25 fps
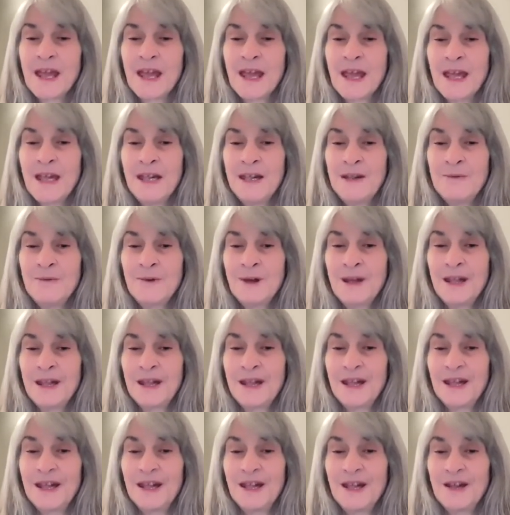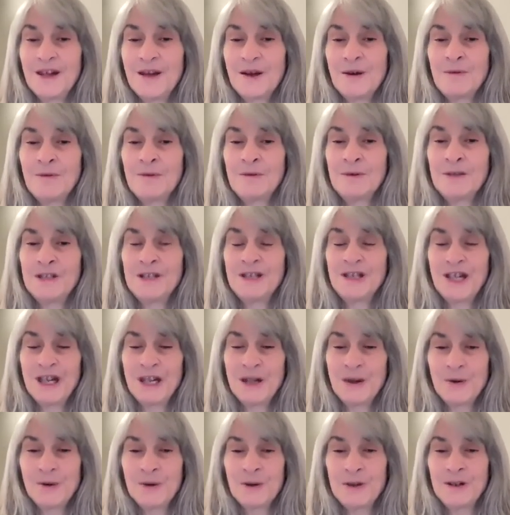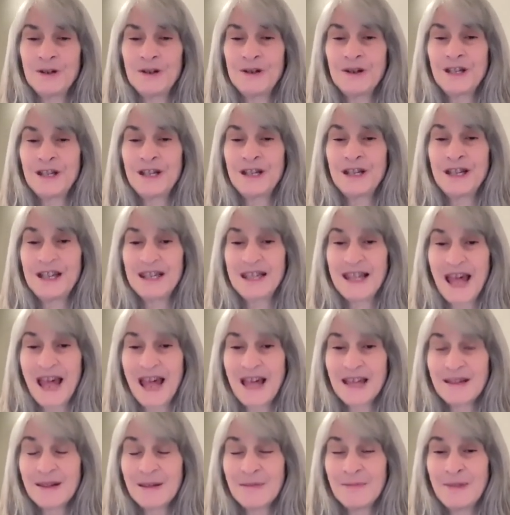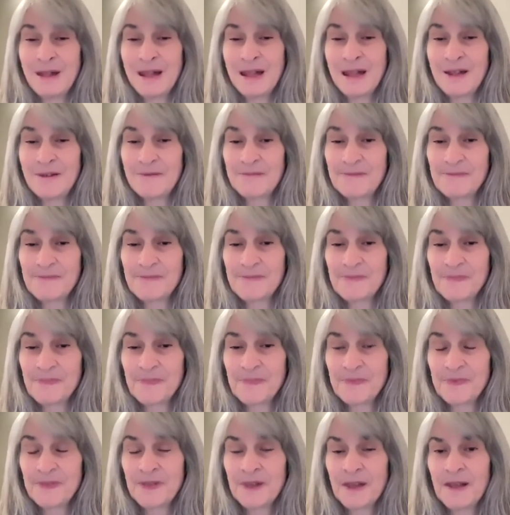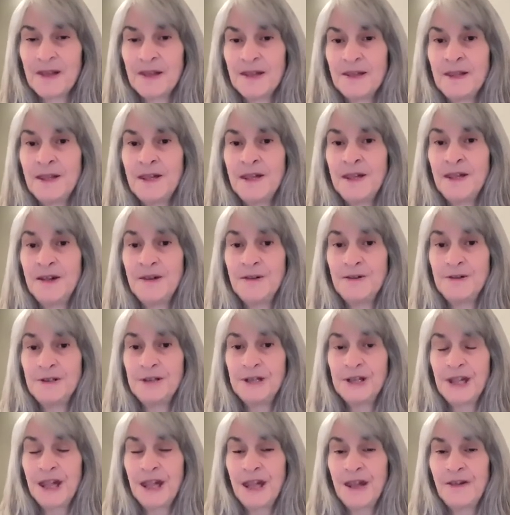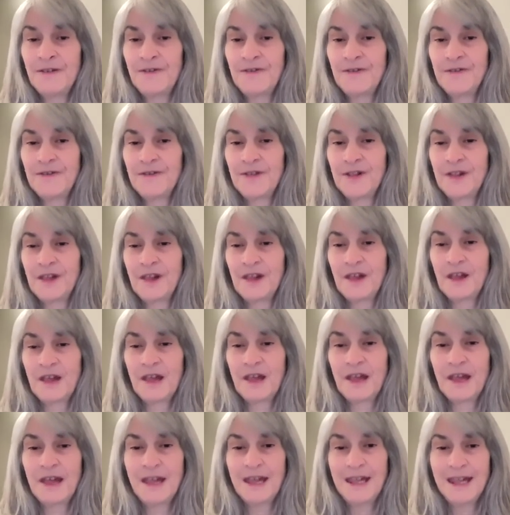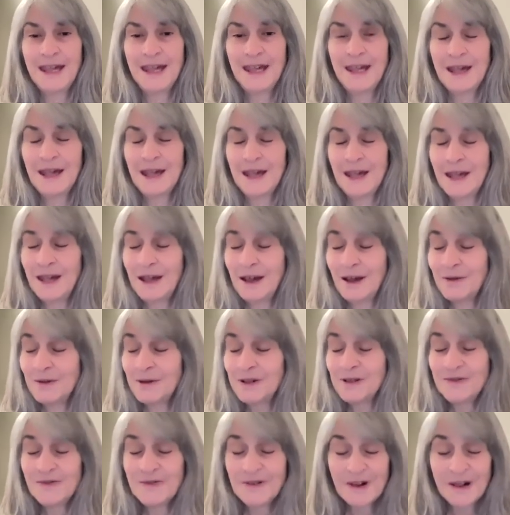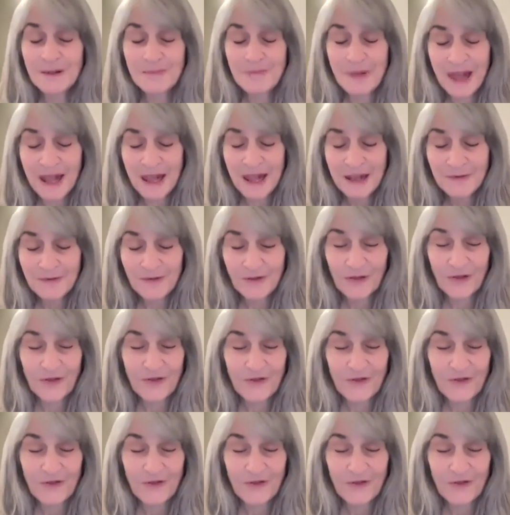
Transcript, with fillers: Anyway, when she cornered and attacked me, the huge gift it was very painful